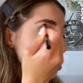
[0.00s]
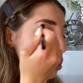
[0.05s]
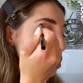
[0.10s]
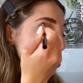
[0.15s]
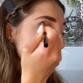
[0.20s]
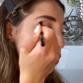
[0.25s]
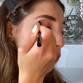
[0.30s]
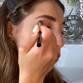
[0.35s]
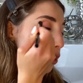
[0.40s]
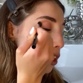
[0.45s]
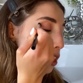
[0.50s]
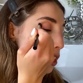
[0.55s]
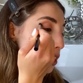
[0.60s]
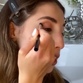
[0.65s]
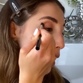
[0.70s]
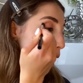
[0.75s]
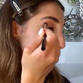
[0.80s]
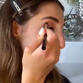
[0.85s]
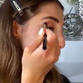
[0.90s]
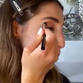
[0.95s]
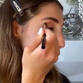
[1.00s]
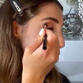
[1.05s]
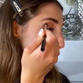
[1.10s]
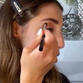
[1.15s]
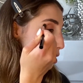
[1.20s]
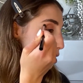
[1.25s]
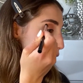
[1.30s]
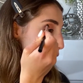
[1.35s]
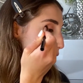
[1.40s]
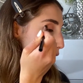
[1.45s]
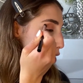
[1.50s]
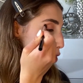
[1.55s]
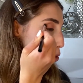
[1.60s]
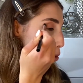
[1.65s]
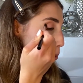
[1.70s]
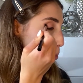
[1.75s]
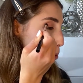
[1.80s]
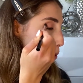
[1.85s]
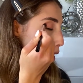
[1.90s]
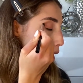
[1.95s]
different taps into the actual
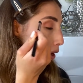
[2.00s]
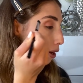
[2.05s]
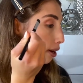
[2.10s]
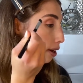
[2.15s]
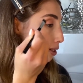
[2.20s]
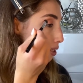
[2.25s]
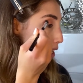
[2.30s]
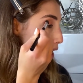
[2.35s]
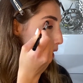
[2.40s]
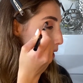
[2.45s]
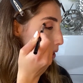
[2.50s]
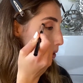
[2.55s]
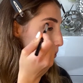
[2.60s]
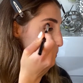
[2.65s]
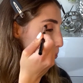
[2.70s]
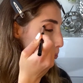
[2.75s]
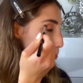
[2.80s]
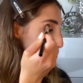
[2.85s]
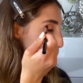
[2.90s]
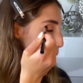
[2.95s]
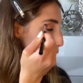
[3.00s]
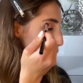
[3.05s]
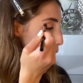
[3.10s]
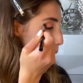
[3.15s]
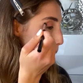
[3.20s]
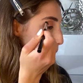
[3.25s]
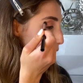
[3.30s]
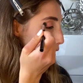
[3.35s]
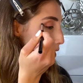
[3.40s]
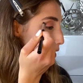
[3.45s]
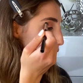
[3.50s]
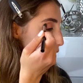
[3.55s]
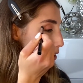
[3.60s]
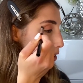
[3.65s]
product and put it on my